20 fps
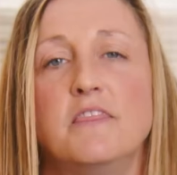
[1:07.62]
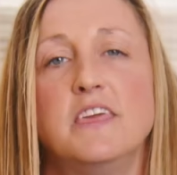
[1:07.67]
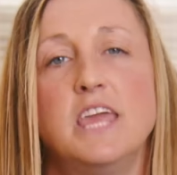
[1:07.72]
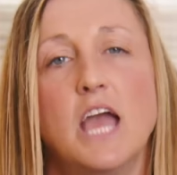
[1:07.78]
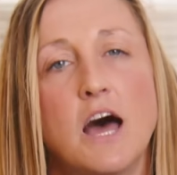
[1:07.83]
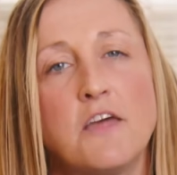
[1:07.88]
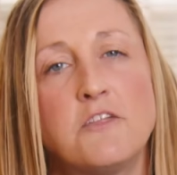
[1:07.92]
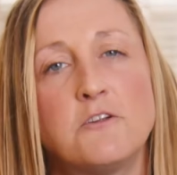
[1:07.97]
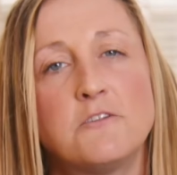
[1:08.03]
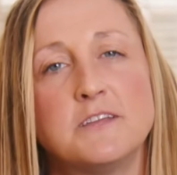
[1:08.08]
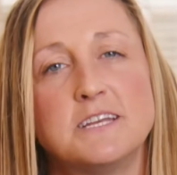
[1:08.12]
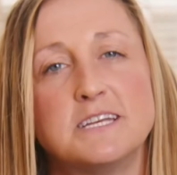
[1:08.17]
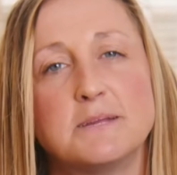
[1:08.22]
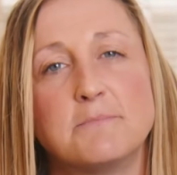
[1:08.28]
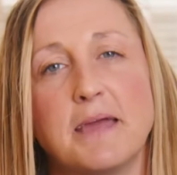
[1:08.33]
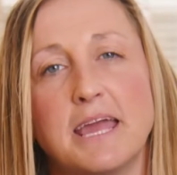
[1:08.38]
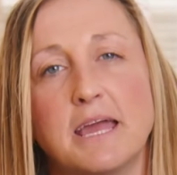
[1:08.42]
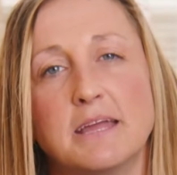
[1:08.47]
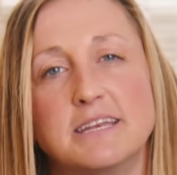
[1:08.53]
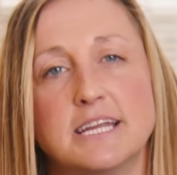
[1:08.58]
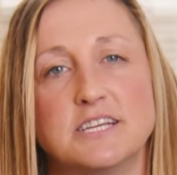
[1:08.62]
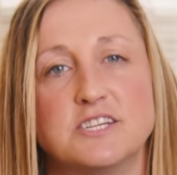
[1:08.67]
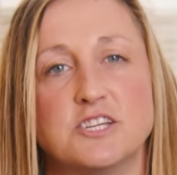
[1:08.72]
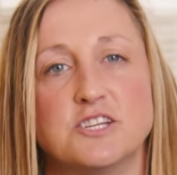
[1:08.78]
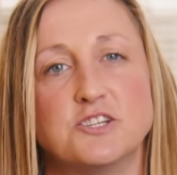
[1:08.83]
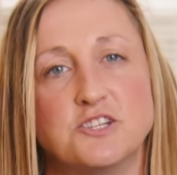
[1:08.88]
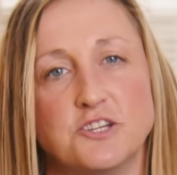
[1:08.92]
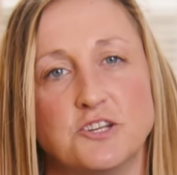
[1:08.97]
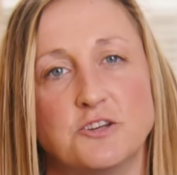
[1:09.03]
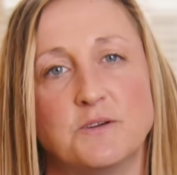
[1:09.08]
The other thing to pay
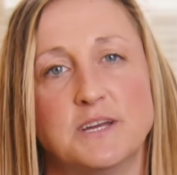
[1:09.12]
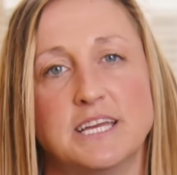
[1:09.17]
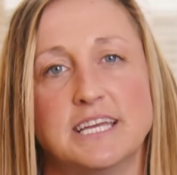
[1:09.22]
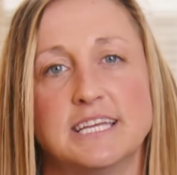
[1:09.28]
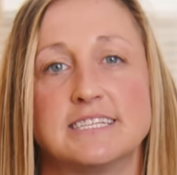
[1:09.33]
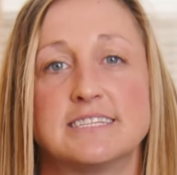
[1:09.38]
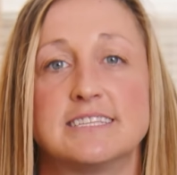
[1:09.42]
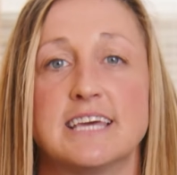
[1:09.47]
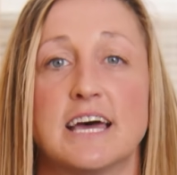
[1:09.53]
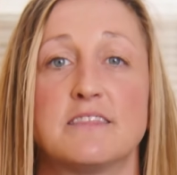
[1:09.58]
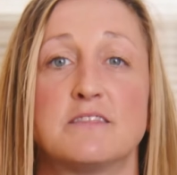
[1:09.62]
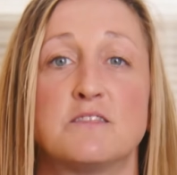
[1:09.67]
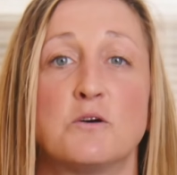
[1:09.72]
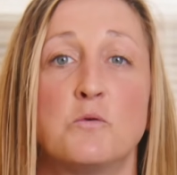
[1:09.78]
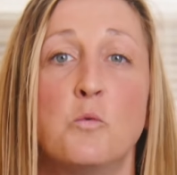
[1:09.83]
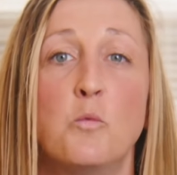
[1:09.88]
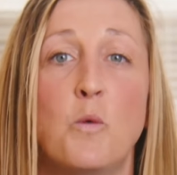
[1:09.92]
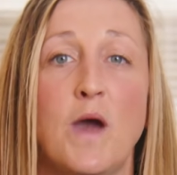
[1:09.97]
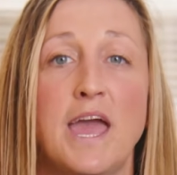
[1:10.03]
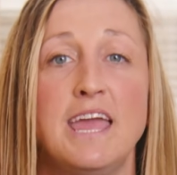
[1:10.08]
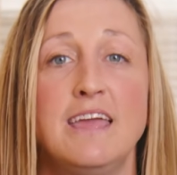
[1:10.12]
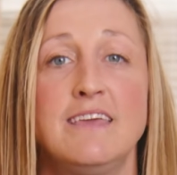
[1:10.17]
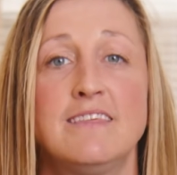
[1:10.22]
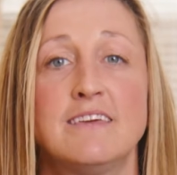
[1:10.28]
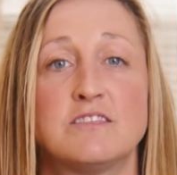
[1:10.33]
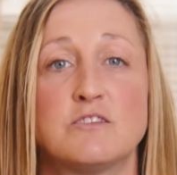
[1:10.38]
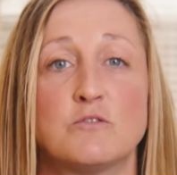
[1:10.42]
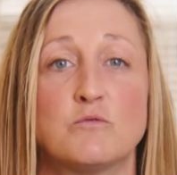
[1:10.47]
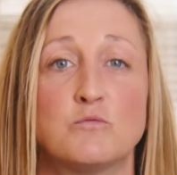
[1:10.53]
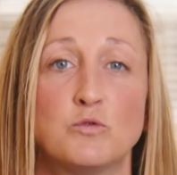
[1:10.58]
attention to is that the way
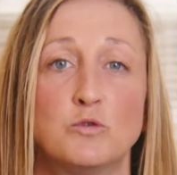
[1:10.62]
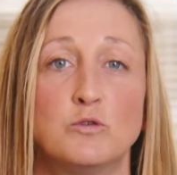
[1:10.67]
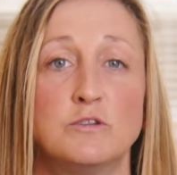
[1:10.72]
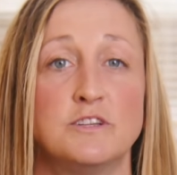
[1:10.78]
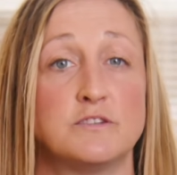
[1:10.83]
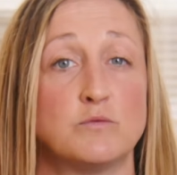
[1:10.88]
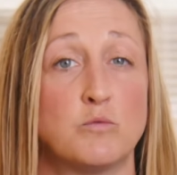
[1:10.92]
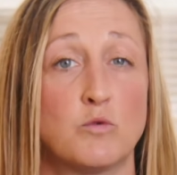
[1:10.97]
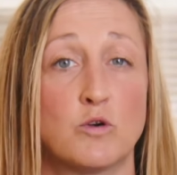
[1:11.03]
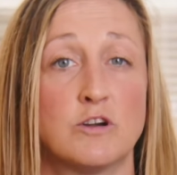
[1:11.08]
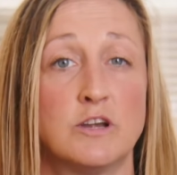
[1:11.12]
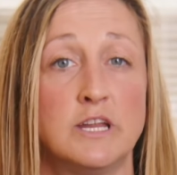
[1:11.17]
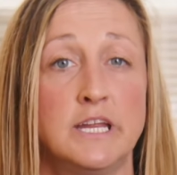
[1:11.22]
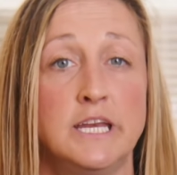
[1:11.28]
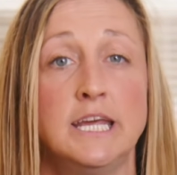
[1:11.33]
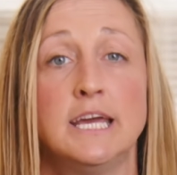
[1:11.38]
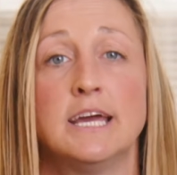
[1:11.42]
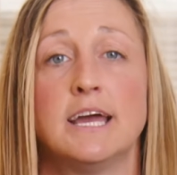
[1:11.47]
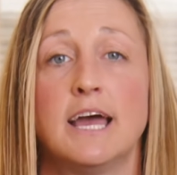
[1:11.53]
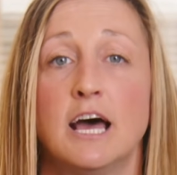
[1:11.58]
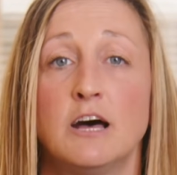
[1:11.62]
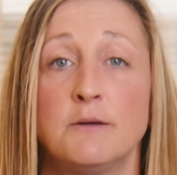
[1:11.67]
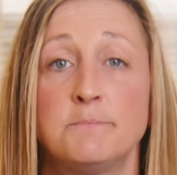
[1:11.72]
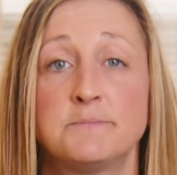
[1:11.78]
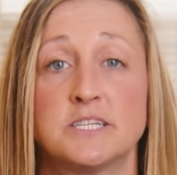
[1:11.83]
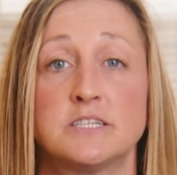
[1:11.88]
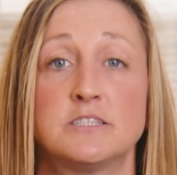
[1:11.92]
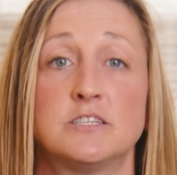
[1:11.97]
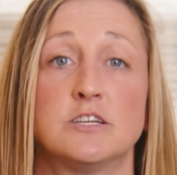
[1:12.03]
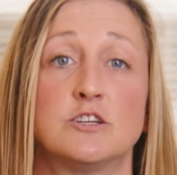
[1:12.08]
that the rule is worded
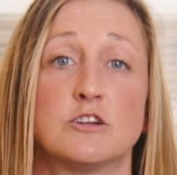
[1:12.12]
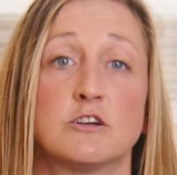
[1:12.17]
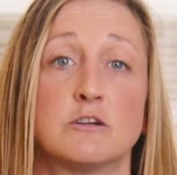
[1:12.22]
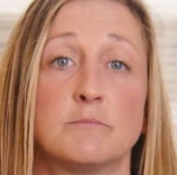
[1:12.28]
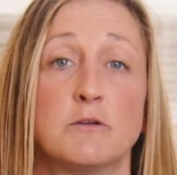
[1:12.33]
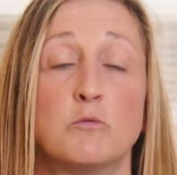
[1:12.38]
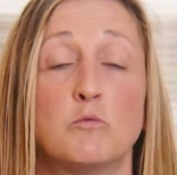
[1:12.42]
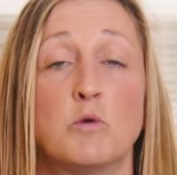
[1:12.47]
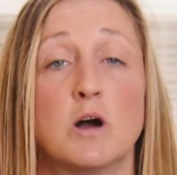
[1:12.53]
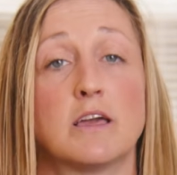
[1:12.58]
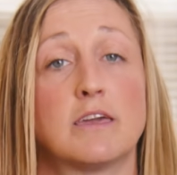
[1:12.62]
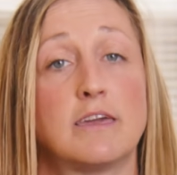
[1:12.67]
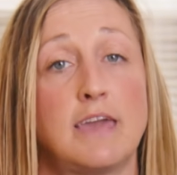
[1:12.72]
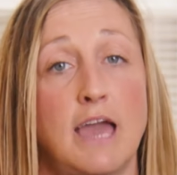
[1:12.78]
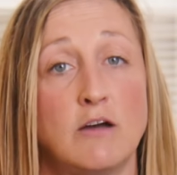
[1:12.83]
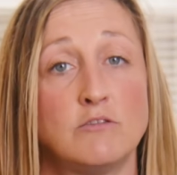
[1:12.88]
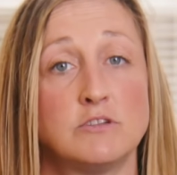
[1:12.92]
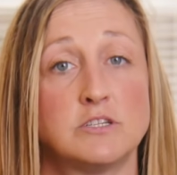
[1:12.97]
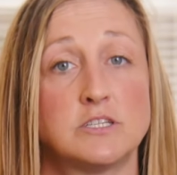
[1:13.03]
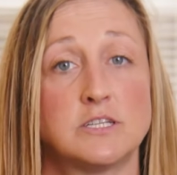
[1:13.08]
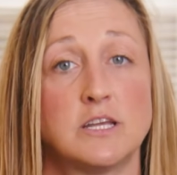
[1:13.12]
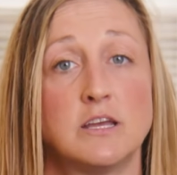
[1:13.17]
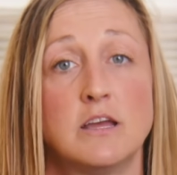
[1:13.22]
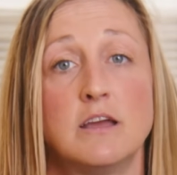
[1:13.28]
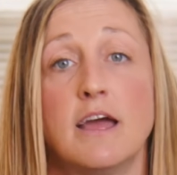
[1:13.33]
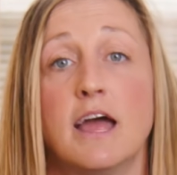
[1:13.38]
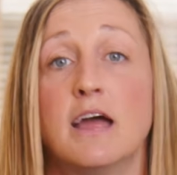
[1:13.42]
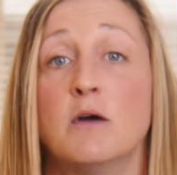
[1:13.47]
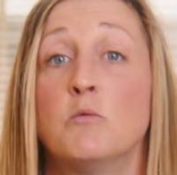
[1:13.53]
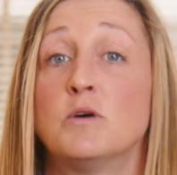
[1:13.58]
helps us determine what counts
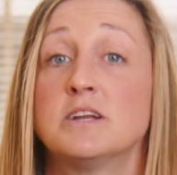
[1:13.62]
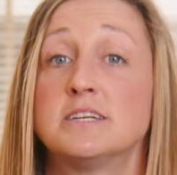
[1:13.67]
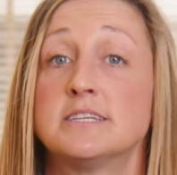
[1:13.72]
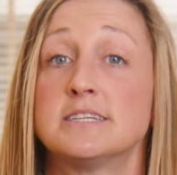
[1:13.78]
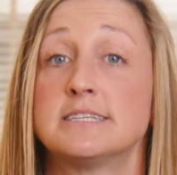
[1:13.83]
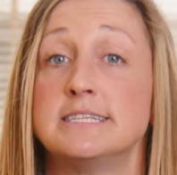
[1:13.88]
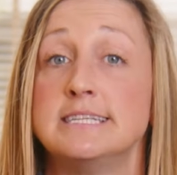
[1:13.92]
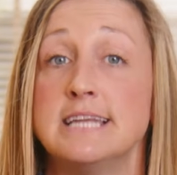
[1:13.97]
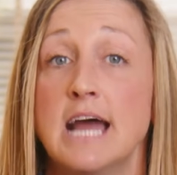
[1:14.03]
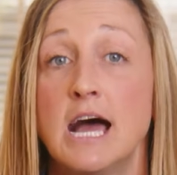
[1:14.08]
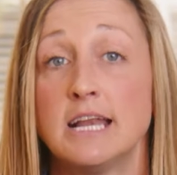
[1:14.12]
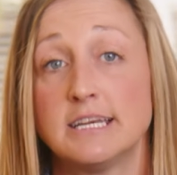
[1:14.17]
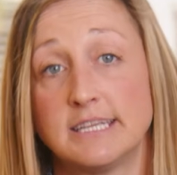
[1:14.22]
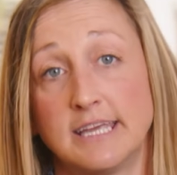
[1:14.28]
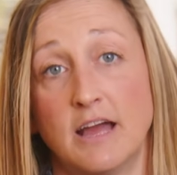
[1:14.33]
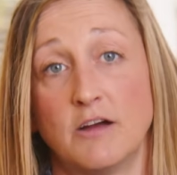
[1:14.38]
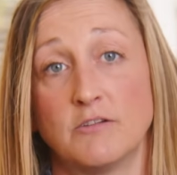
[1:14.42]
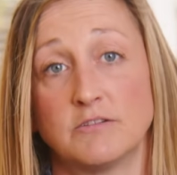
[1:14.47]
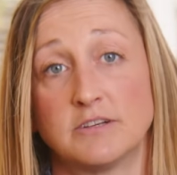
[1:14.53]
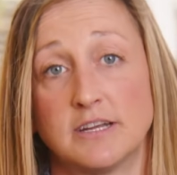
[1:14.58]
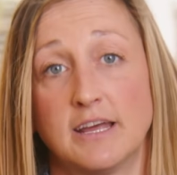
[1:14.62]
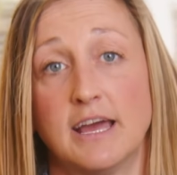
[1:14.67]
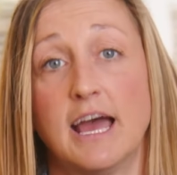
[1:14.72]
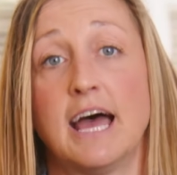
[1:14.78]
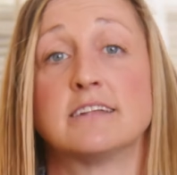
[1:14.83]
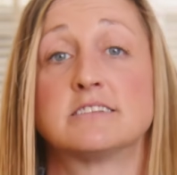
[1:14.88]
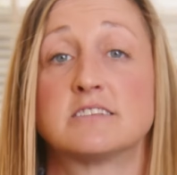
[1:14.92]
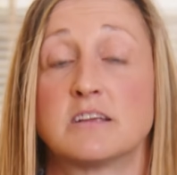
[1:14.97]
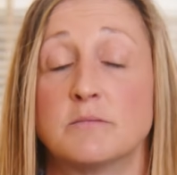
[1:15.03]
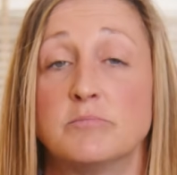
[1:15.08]
and what does not count
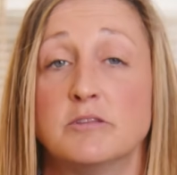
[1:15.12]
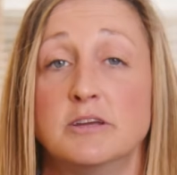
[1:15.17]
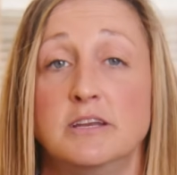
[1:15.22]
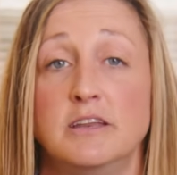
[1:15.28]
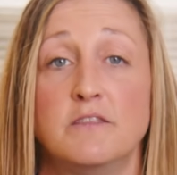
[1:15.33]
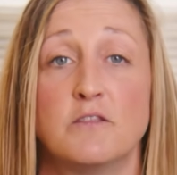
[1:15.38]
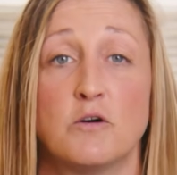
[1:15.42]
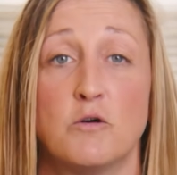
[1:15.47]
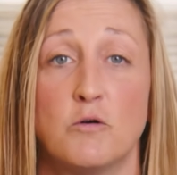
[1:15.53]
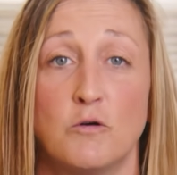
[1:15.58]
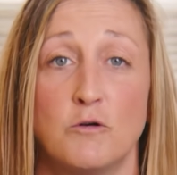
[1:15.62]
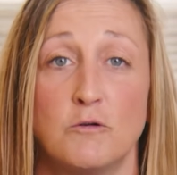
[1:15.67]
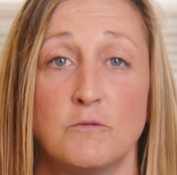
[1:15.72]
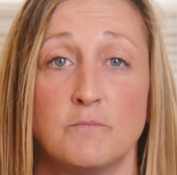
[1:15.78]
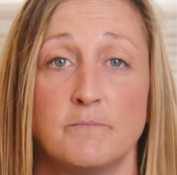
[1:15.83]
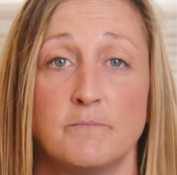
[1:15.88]
as completing the hole.